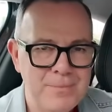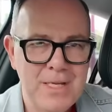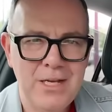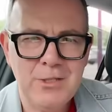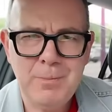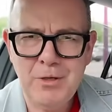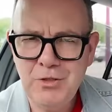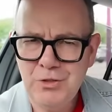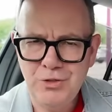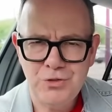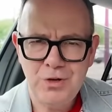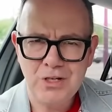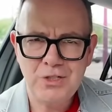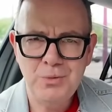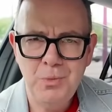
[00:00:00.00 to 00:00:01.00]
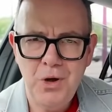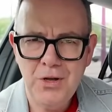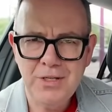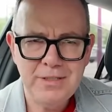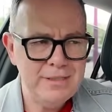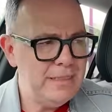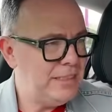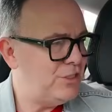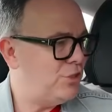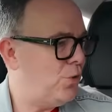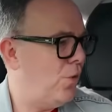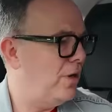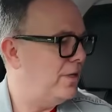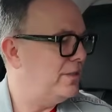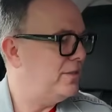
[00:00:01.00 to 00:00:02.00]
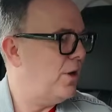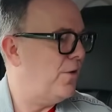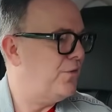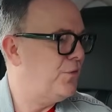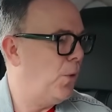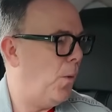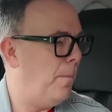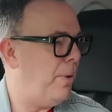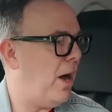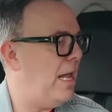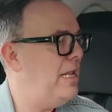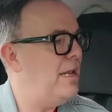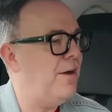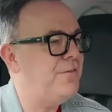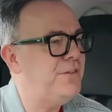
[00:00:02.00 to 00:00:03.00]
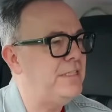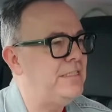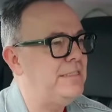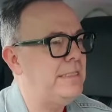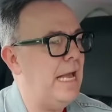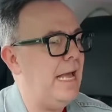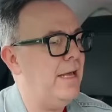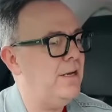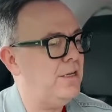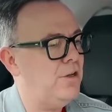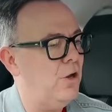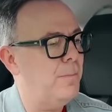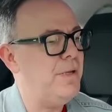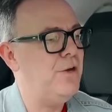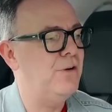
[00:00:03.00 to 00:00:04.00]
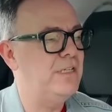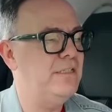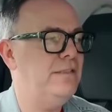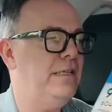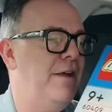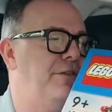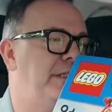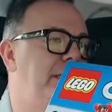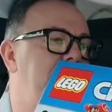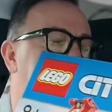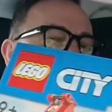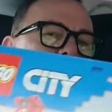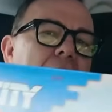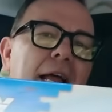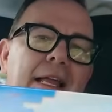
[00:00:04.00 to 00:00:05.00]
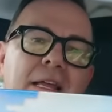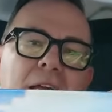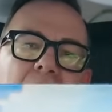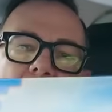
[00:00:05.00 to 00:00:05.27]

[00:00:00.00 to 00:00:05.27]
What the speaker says: I suppose construction workers need toilets after all. But I love this set, and I've got to be honest, ever since the day